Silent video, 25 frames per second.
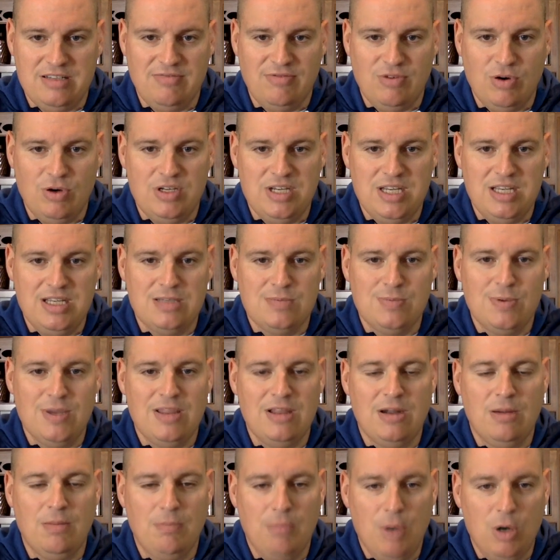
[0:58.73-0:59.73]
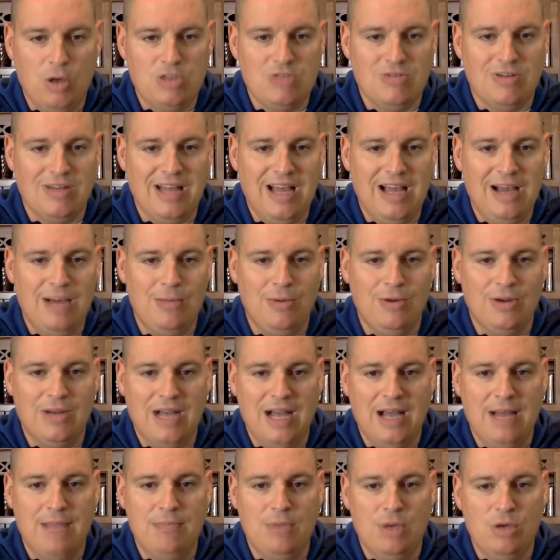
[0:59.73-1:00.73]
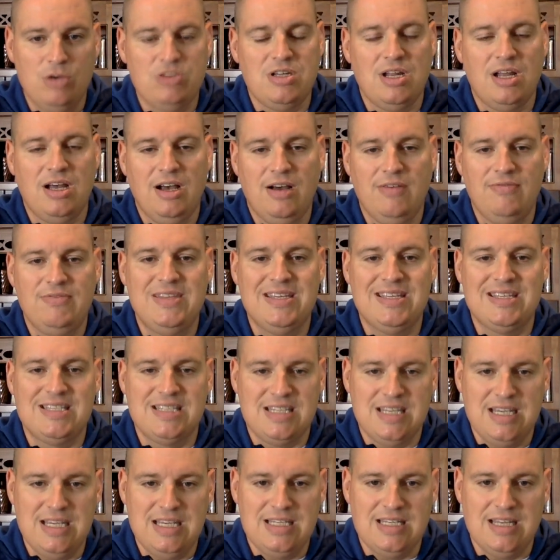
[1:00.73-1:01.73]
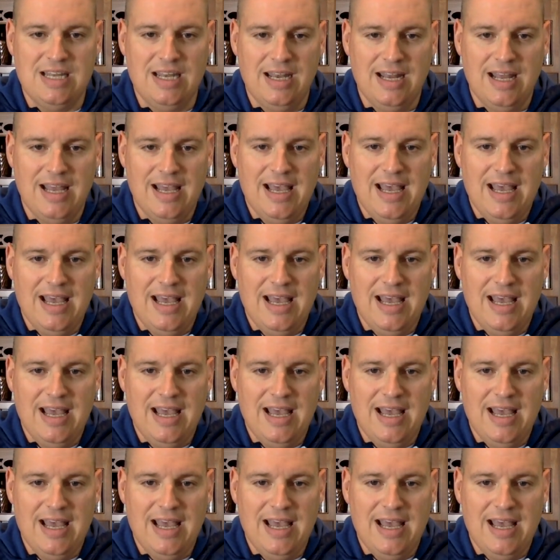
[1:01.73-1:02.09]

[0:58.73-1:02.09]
Of course, he's been their most reliable guy most of the season.